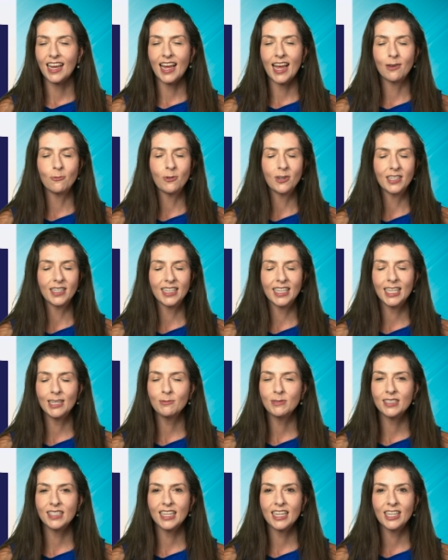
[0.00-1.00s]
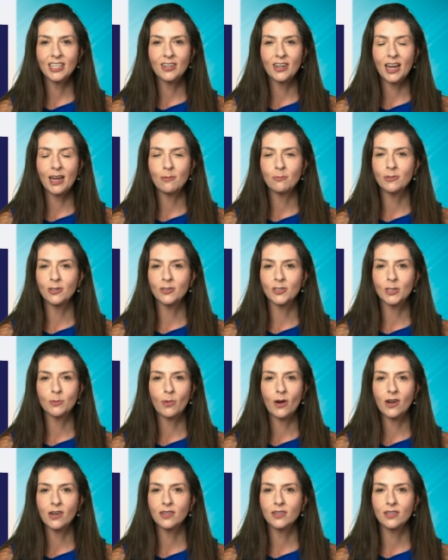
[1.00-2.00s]
I want to keep seeing your embryo
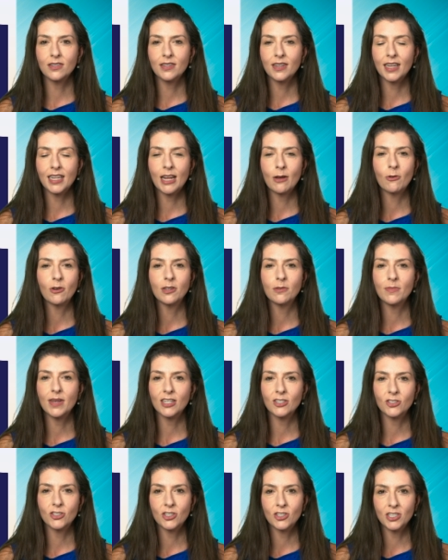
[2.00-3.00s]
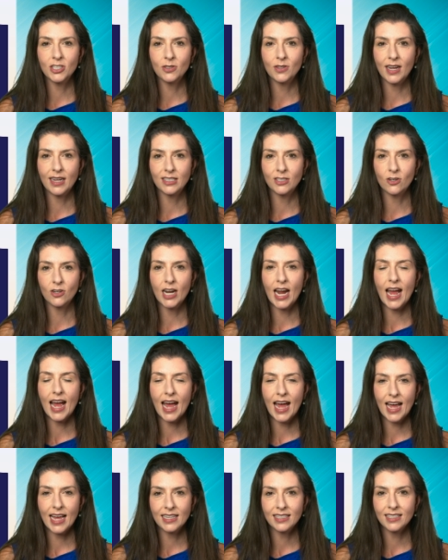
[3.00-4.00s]
sparkle, and I want to make sure you guys are
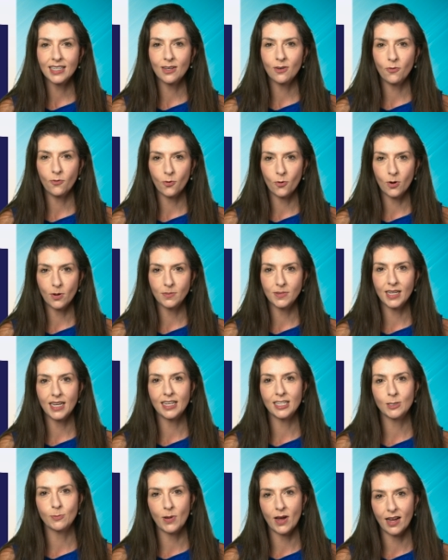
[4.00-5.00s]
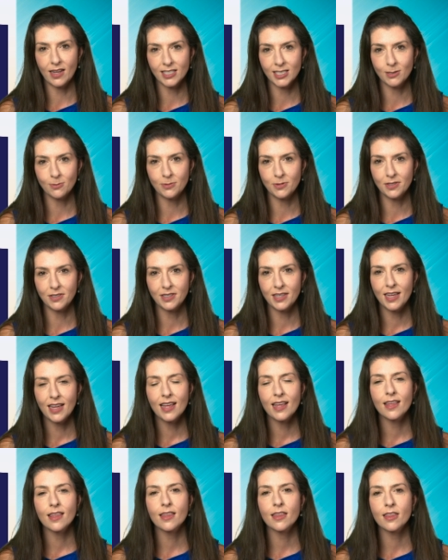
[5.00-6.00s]
as informed as possible.
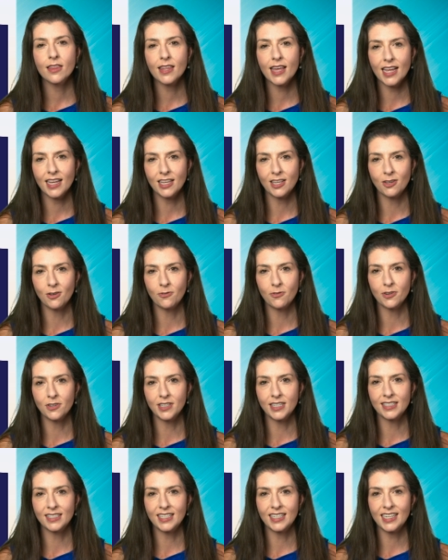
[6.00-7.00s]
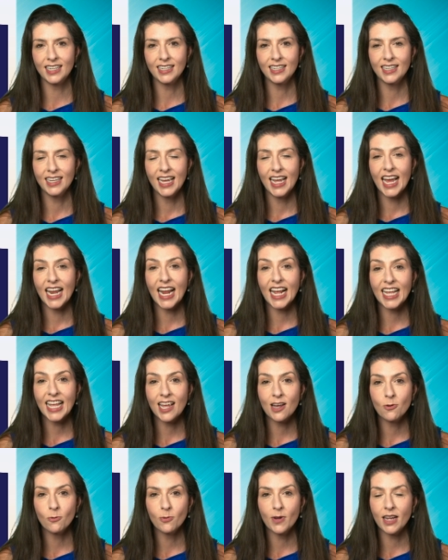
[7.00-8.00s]
Thank you for listening, and I
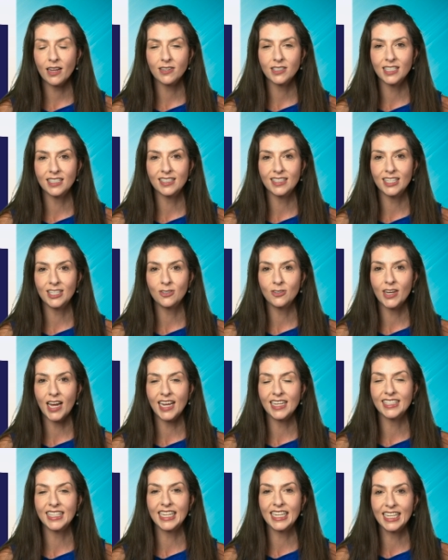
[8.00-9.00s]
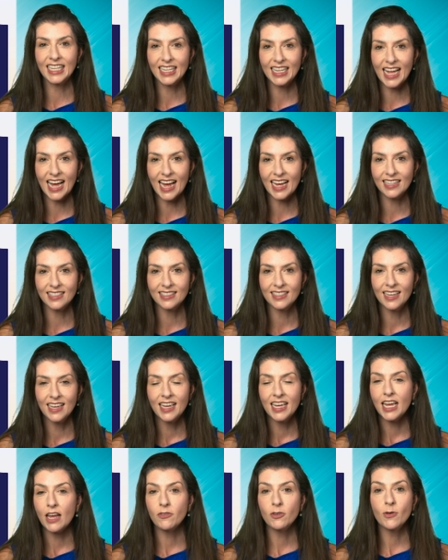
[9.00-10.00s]
can't wait to see you guys in class.
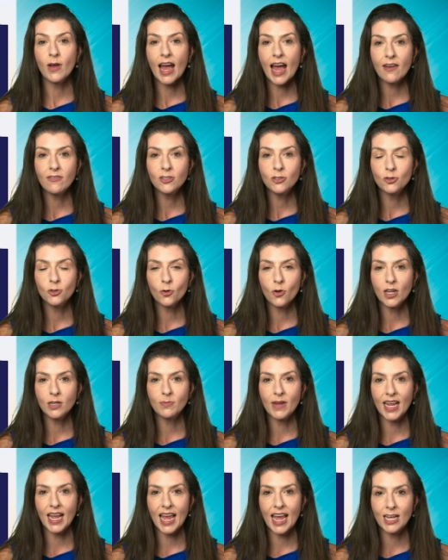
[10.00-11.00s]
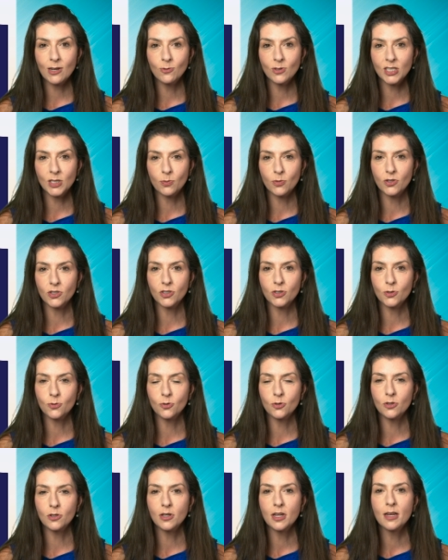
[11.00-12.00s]
If you haven't joined my Egg Whisperer
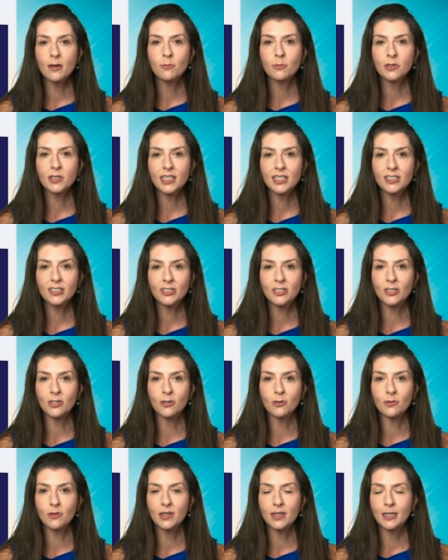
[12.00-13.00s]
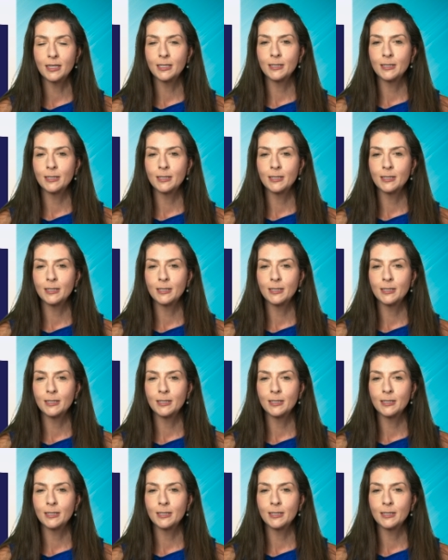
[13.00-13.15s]
School, please do.